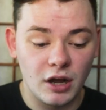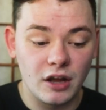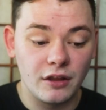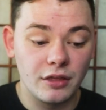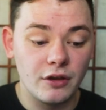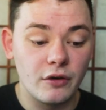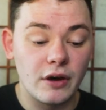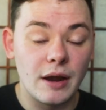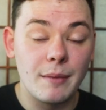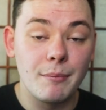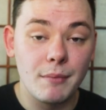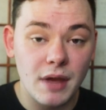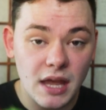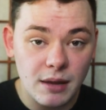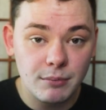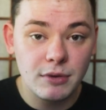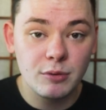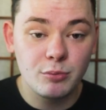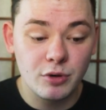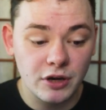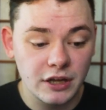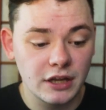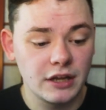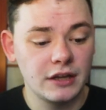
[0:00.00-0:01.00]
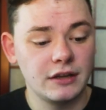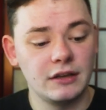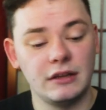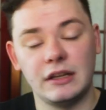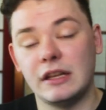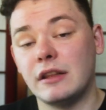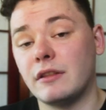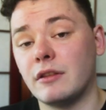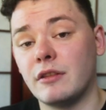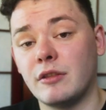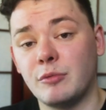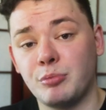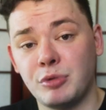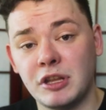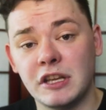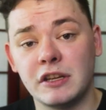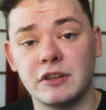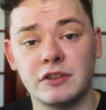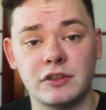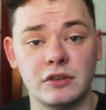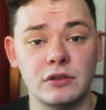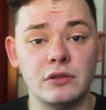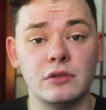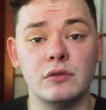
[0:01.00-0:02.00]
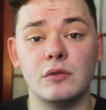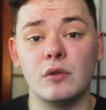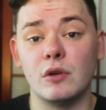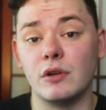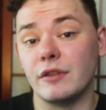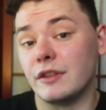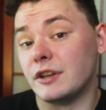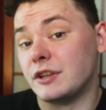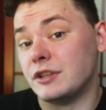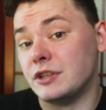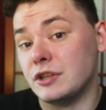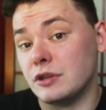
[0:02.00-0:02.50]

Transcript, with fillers: Although I may be bringing either the Peak 2 or the